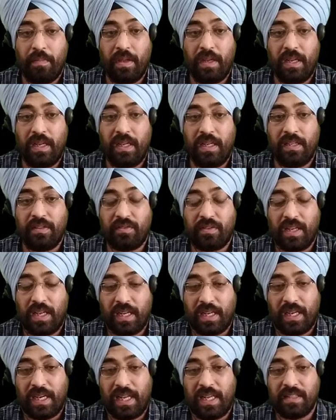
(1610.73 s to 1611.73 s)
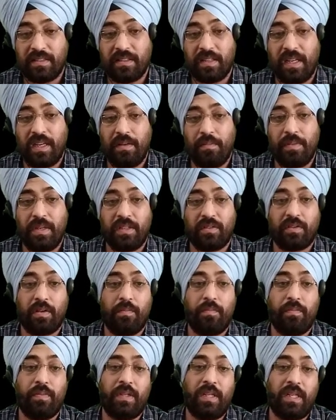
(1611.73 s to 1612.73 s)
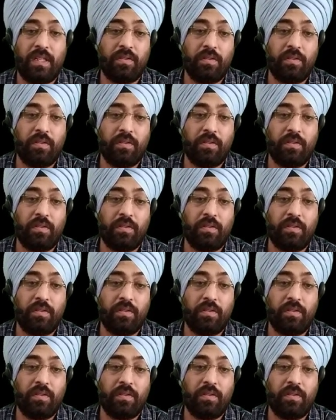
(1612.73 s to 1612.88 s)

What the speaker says: is taken as the base component.